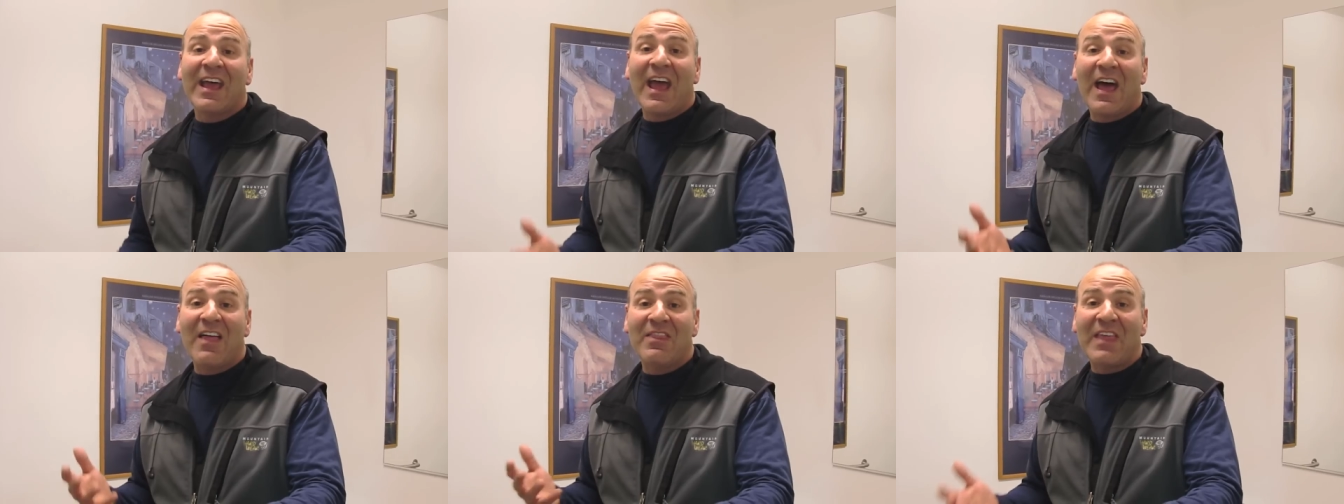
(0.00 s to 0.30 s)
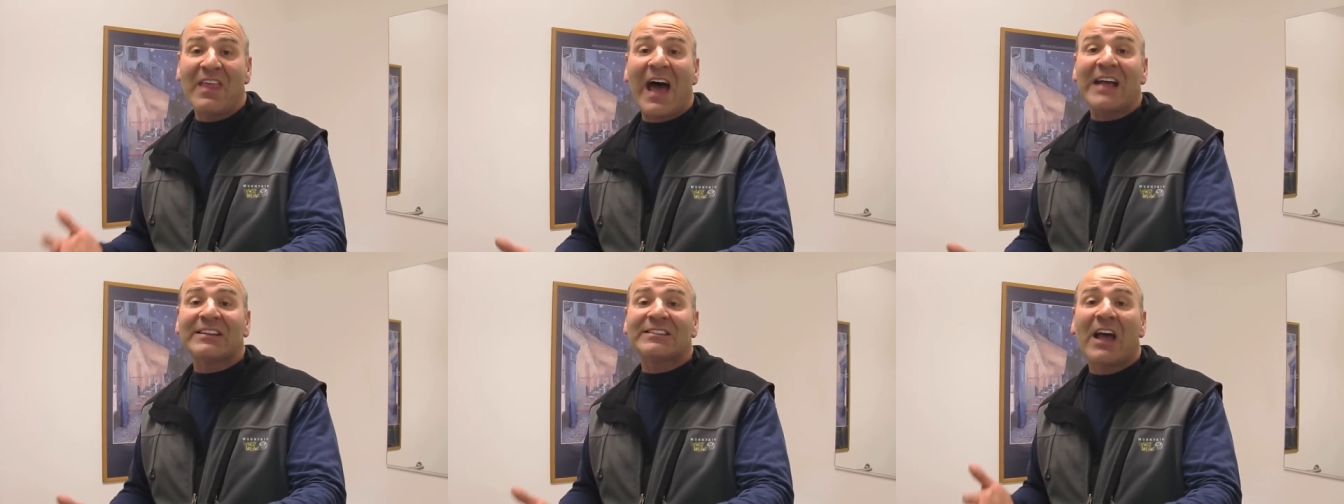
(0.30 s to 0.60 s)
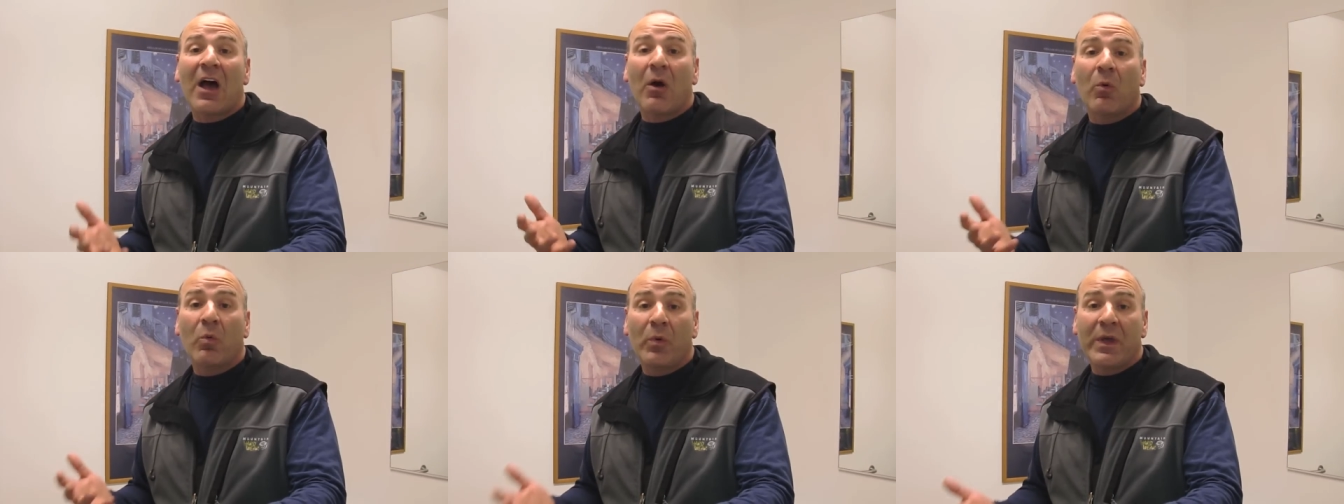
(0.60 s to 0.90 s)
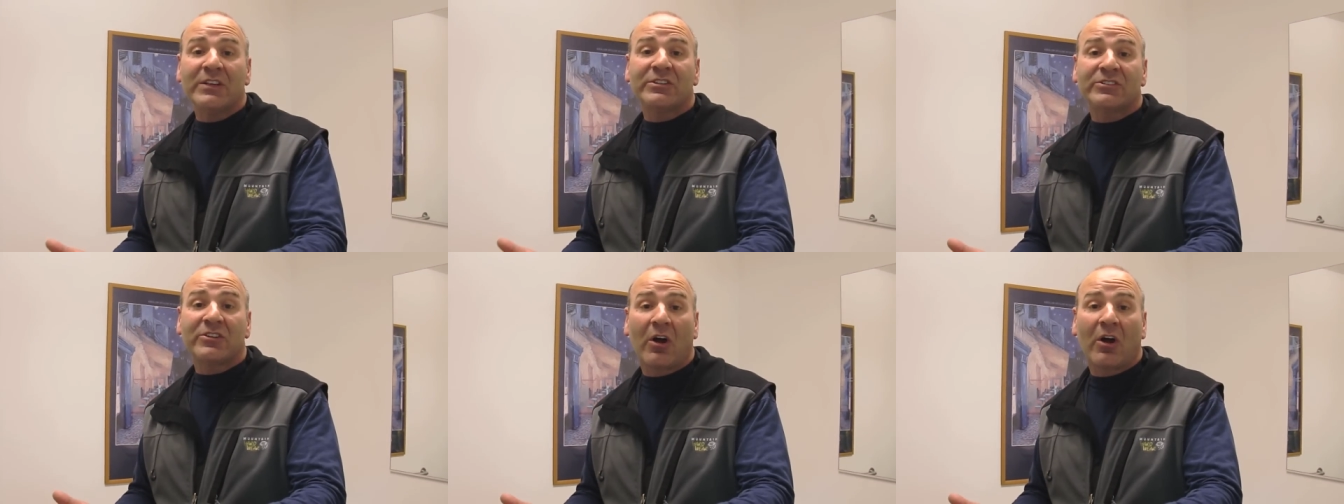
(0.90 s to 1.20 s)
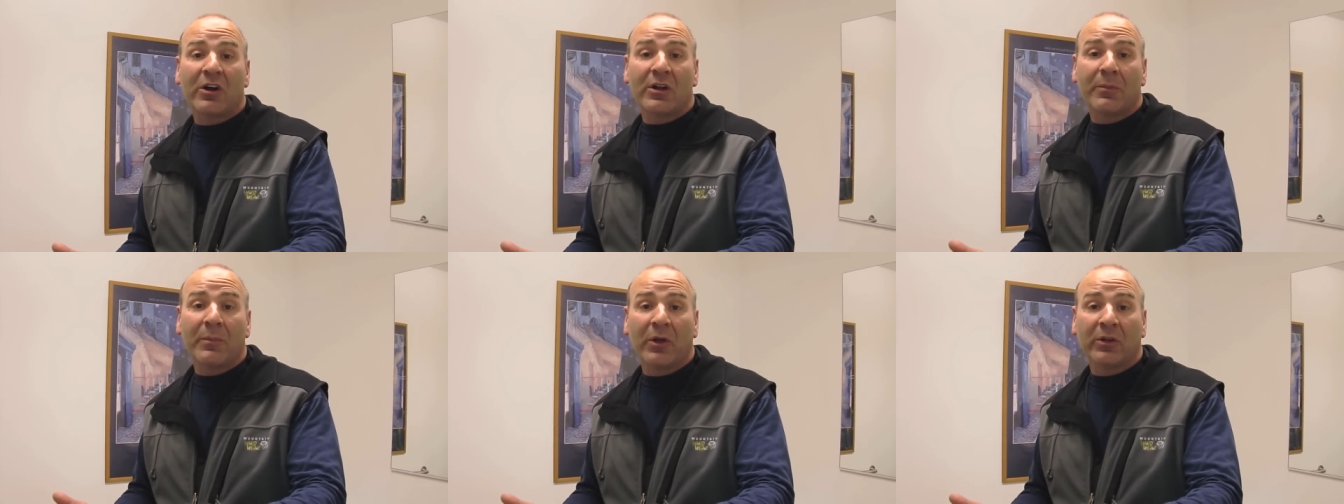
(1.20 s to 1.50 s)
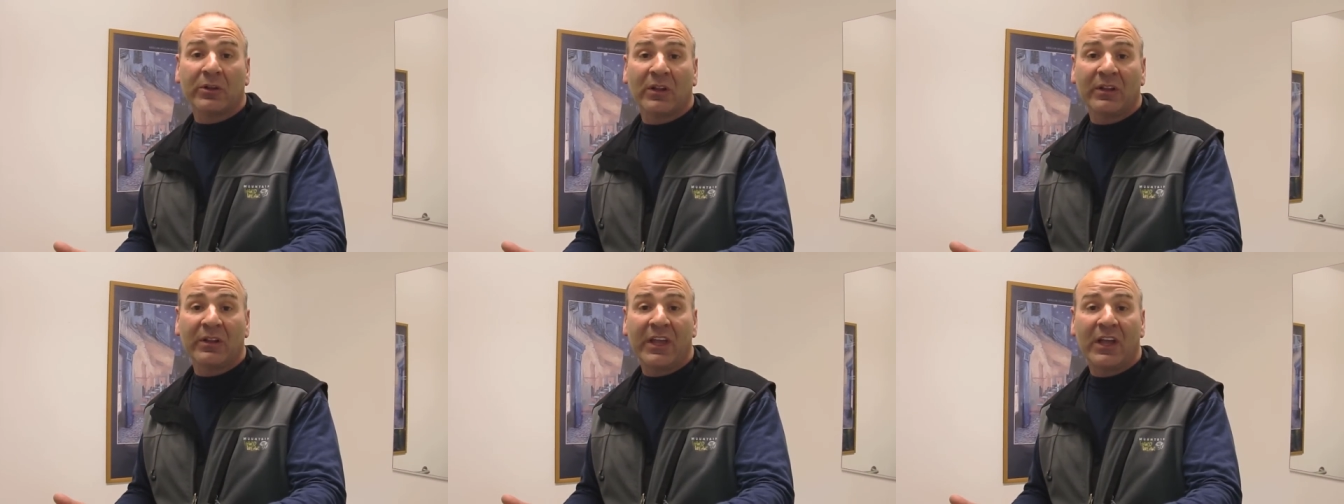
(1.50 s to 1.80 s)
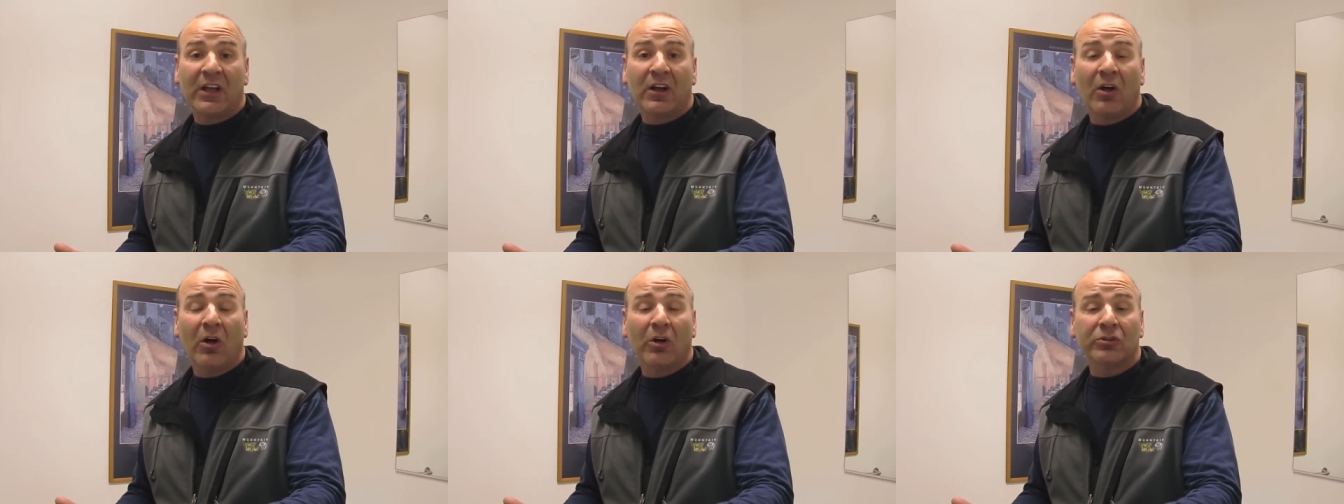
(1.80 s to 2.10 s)
and that's how we started to build a
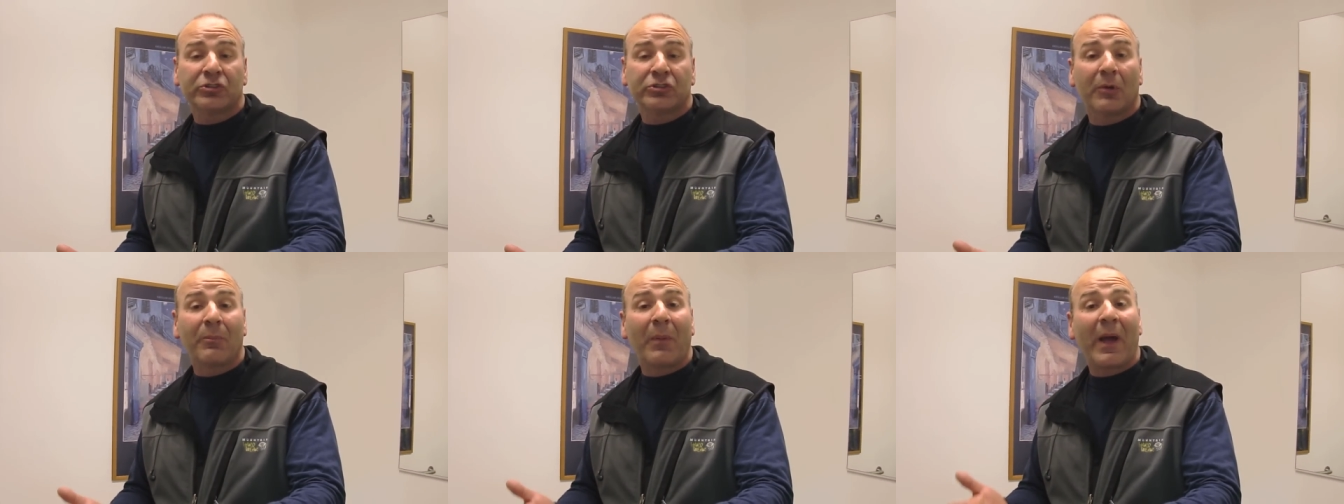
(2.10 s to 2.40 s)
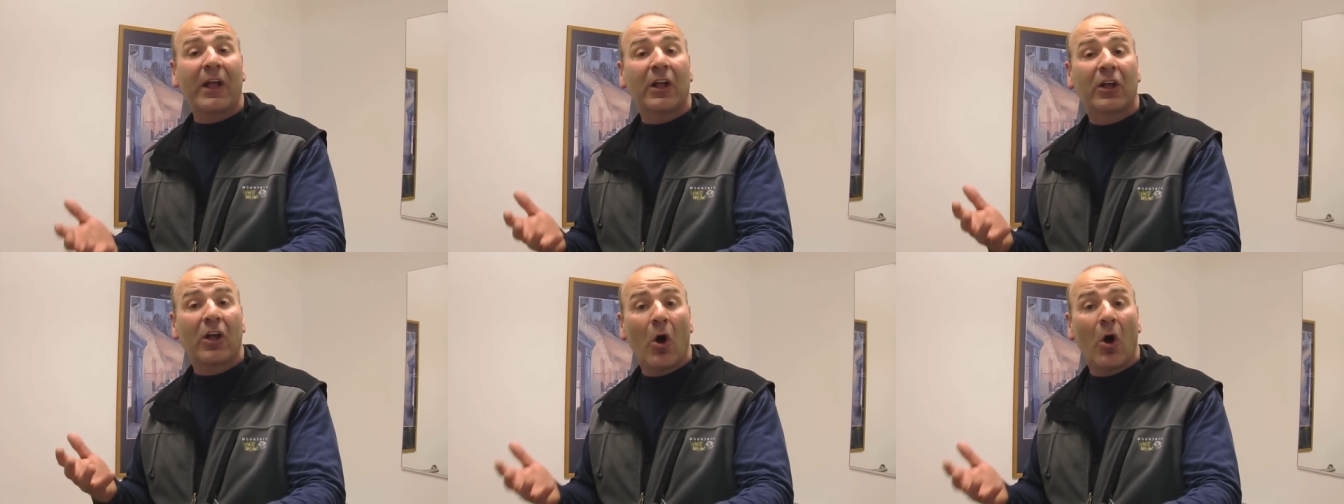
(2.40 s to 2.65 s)
lean culture by